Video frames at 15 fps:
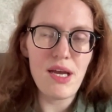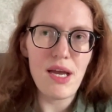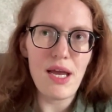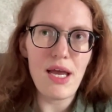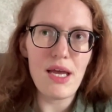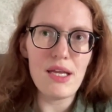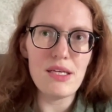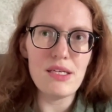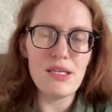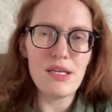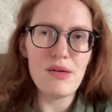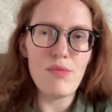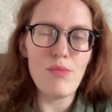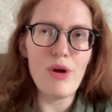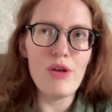And
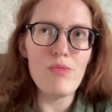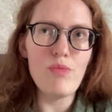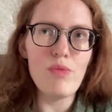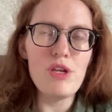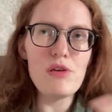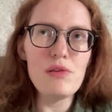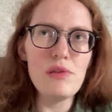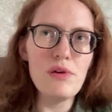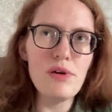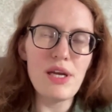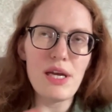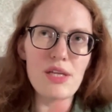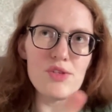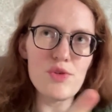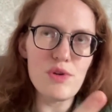when you look
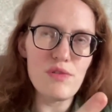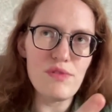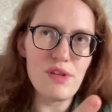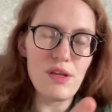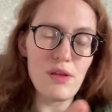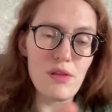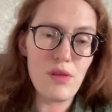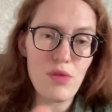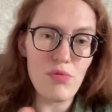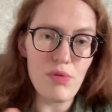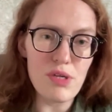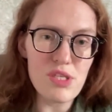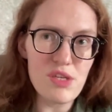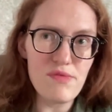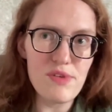at sort of the
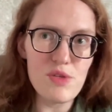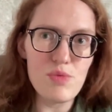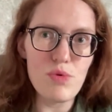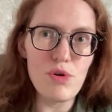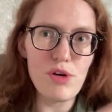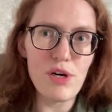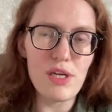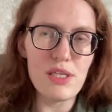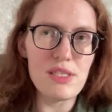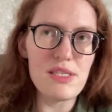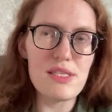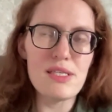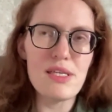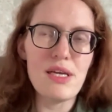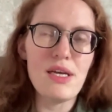thrust of his work, it's